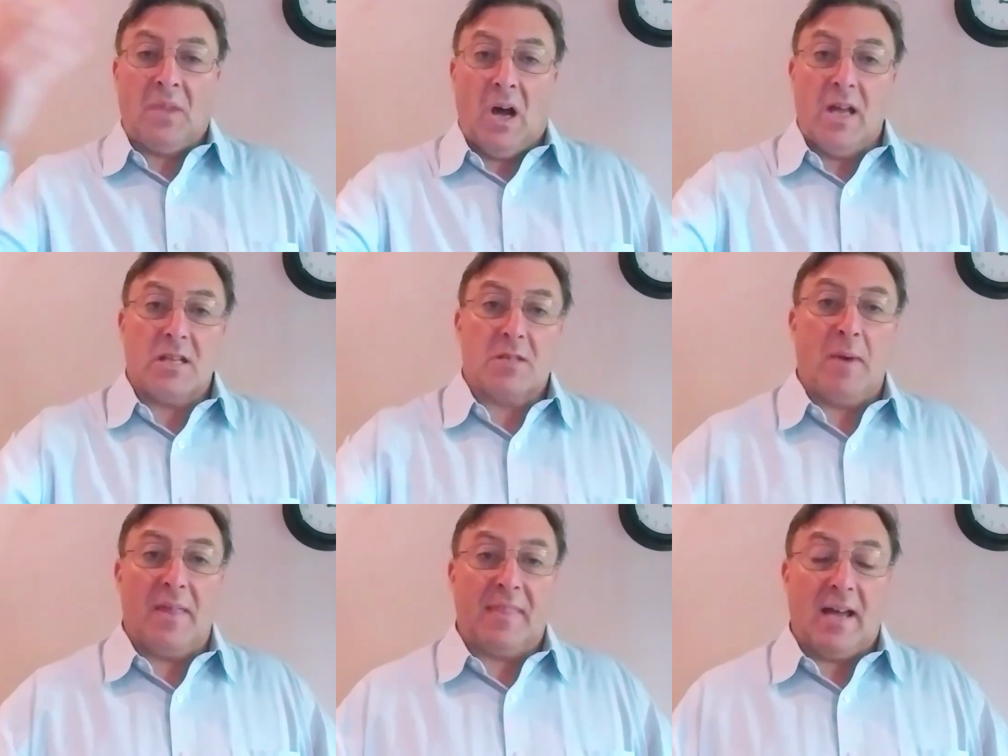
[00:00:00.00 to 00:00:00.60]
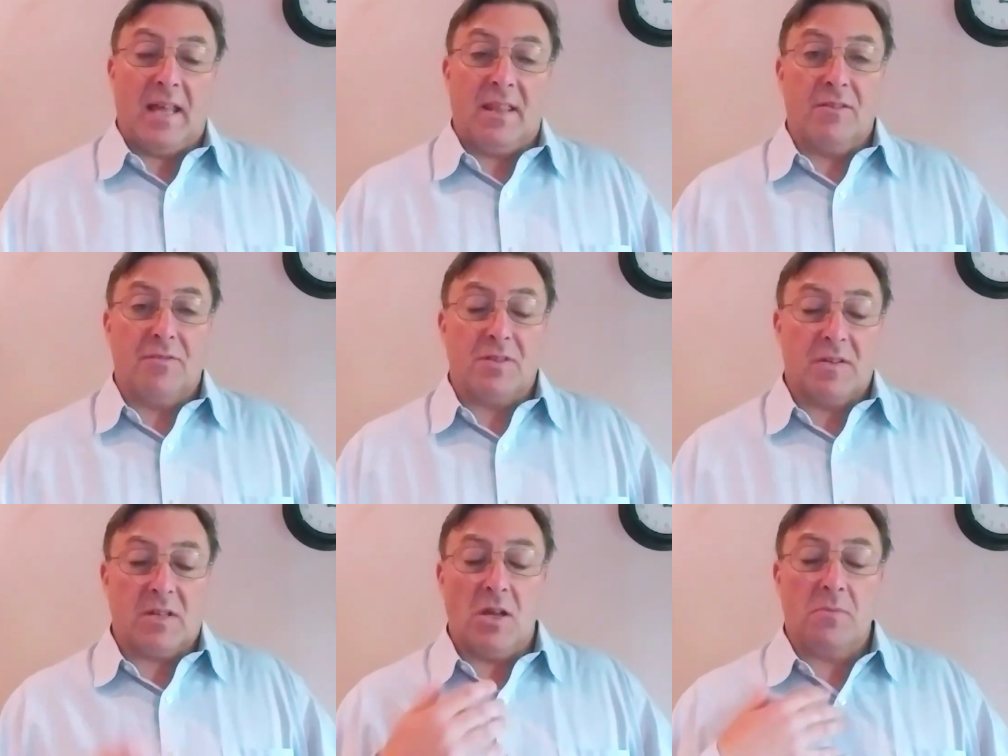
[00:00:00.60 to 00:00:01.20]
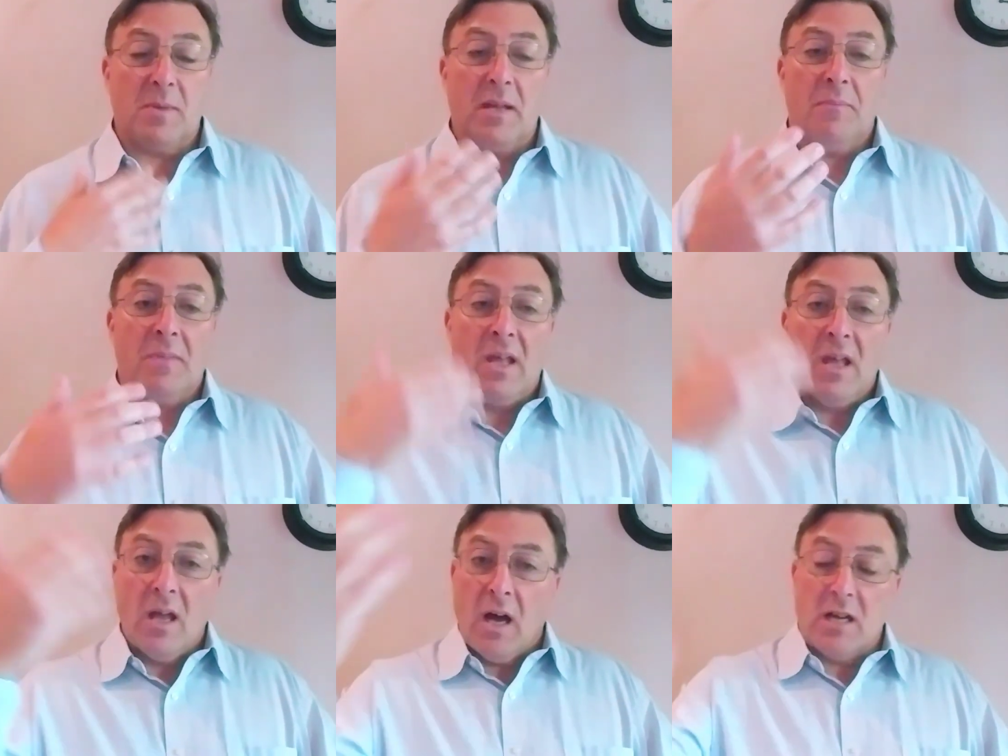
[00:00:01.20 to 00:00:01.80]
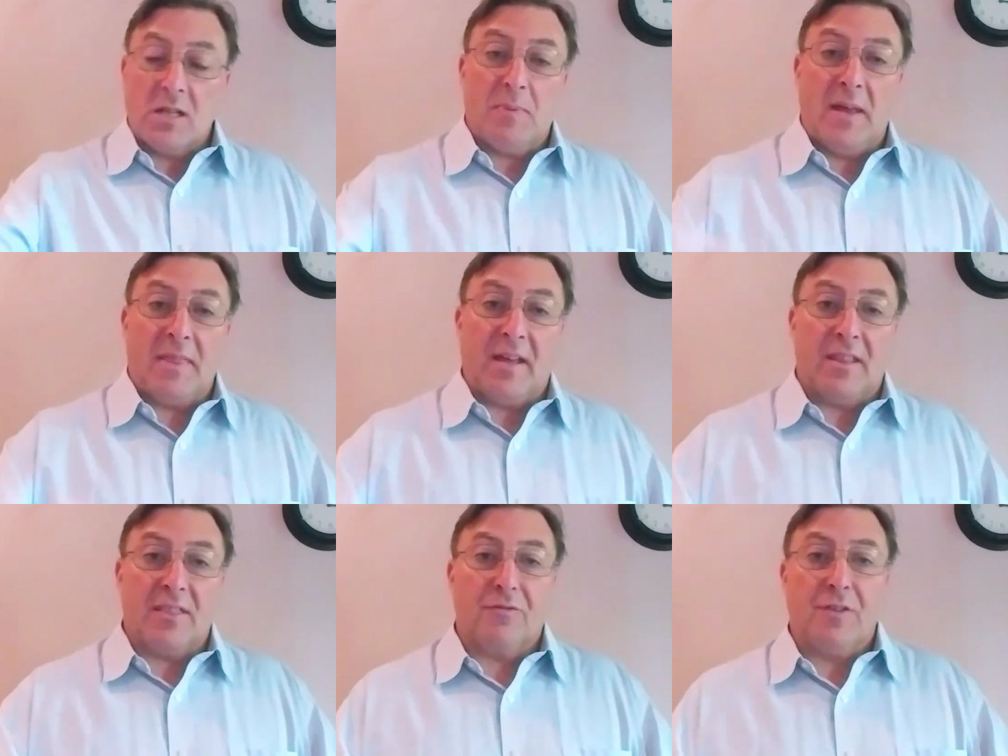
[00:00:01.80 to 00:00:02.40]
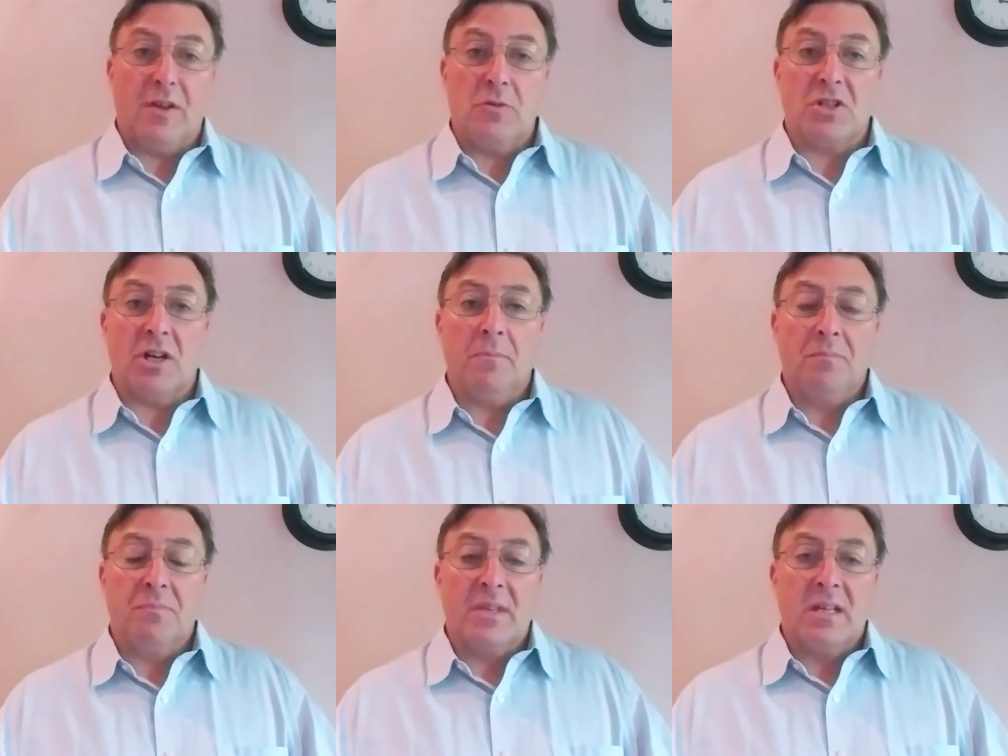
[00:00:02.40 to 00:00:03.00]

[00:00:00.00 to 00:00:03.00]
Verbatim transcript: I expect that in the excuse me, I expect that in the future